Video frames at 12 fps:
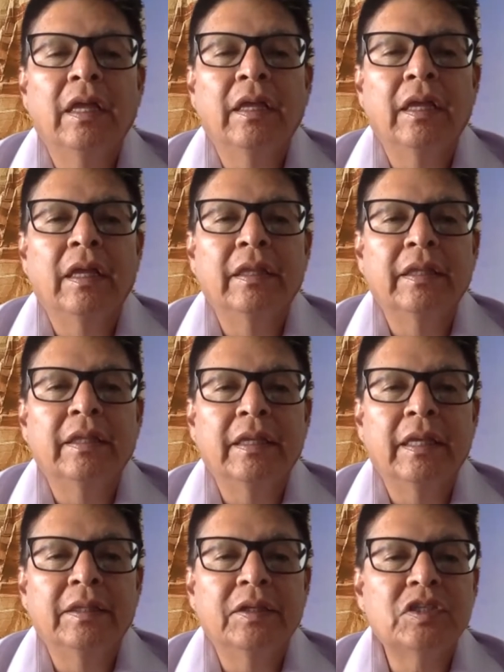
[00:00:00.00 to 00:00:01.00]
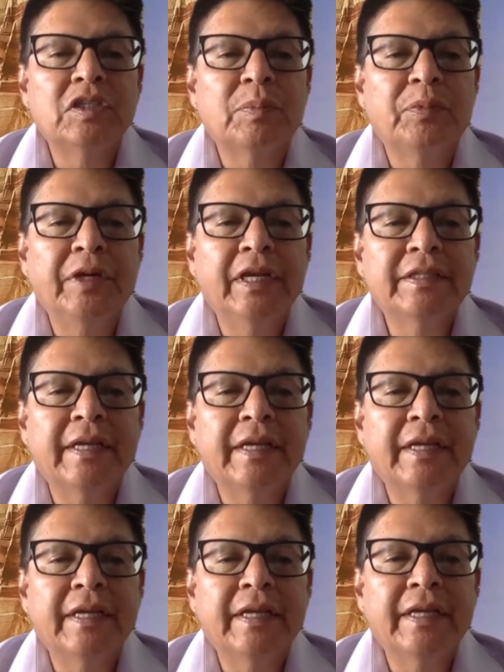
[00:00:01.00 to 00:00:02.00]
in the
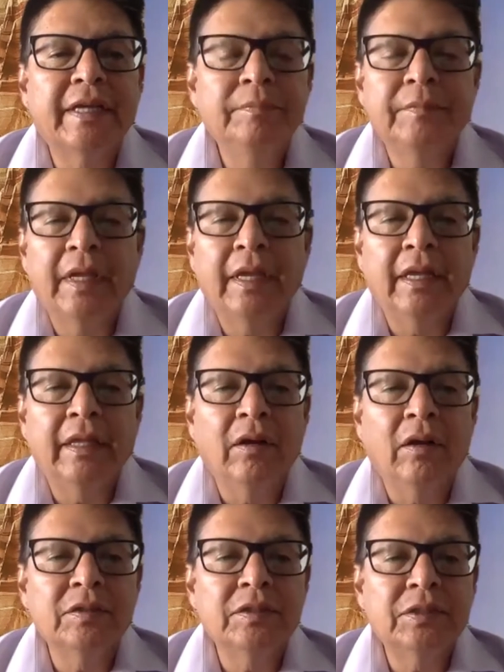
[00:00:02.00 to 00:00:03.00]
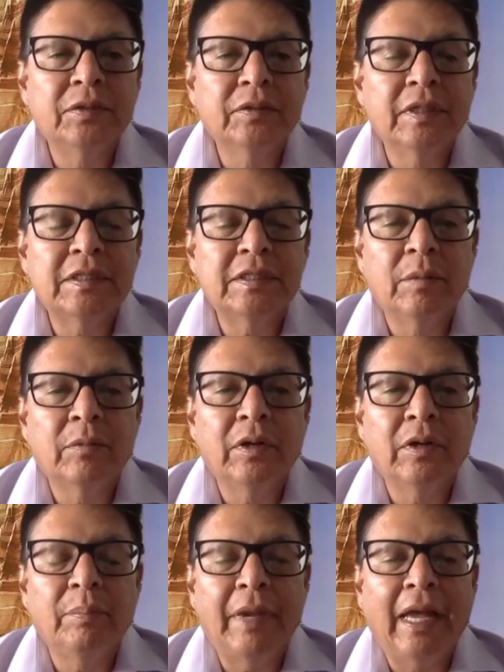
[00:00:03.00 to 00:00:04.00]
springtime, and also the summer
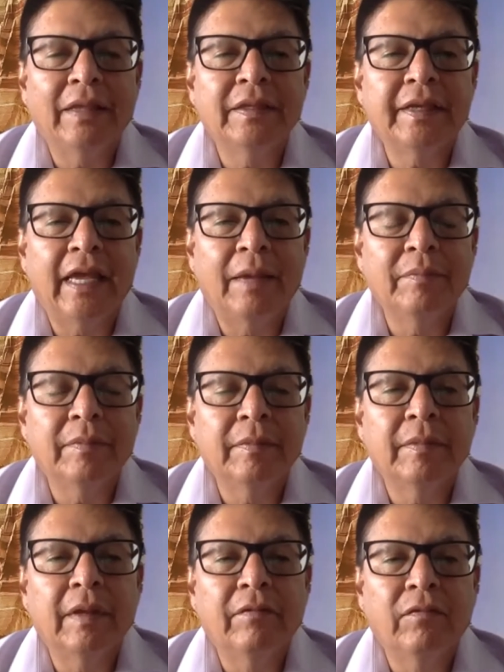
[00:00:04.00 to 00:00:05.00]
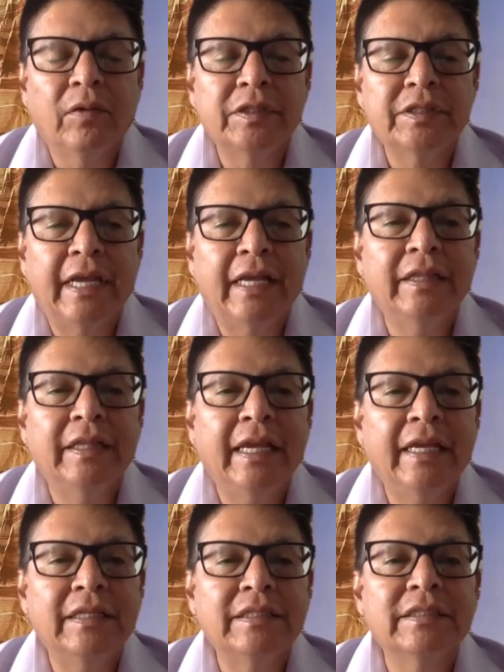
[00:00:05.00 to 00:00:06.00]
math camp for 10
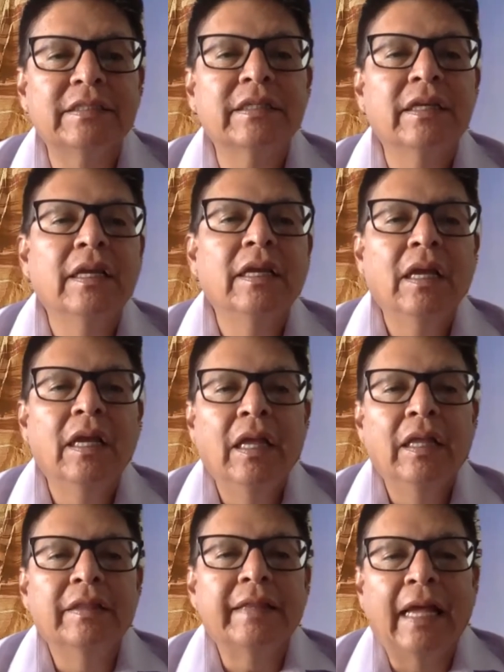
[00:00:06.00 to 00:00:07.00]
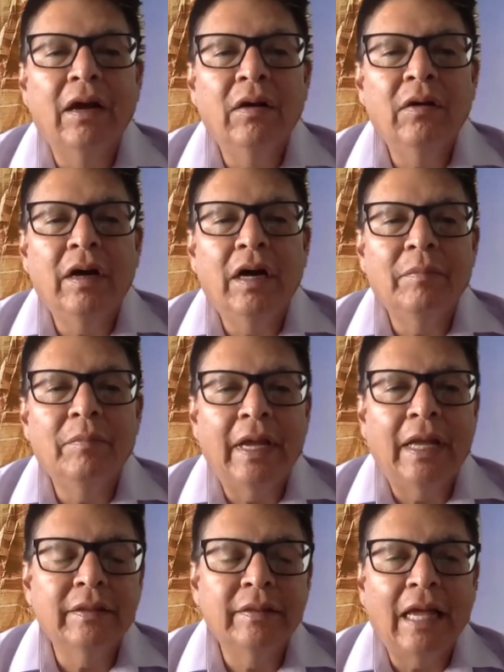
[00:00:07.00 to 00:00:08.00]
days. Now I'm
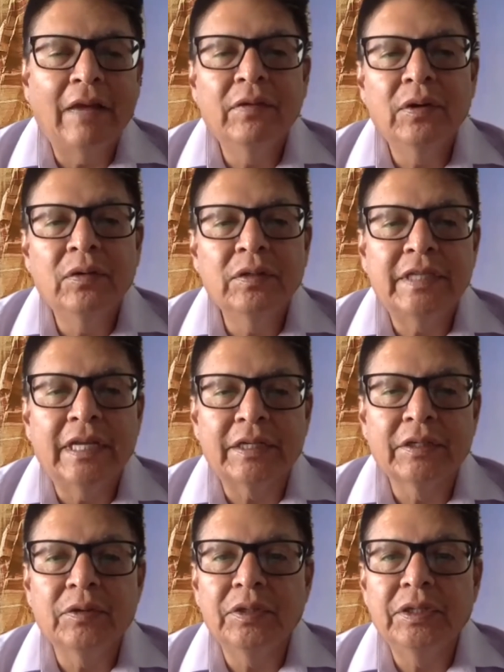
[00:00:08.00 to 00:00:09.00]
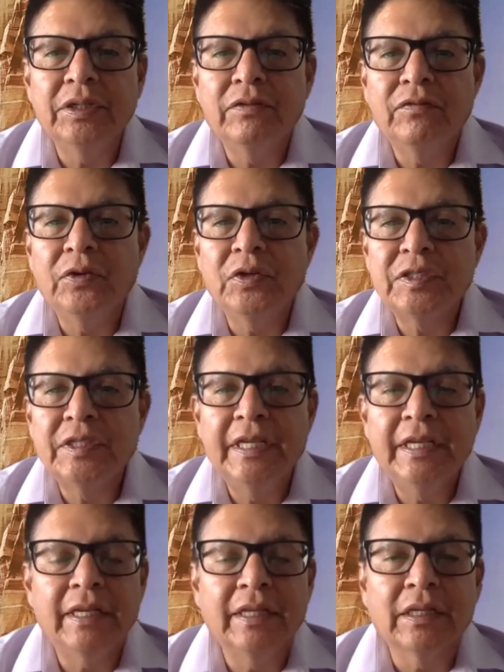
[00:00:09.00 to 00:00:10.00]
at Navajo Technical
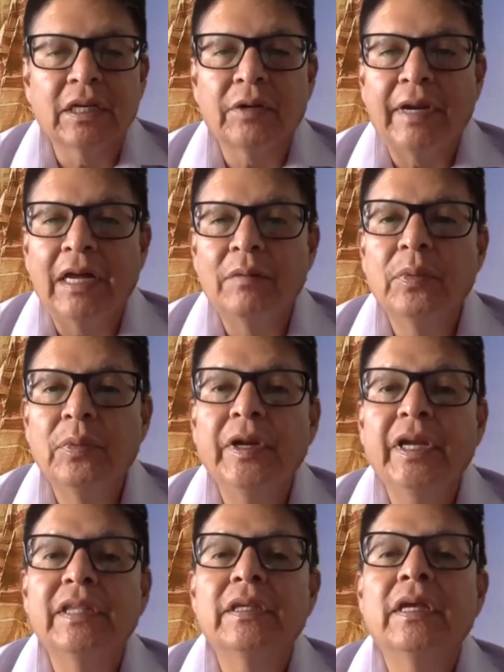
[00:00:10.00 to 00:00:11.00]
University in Crown Point.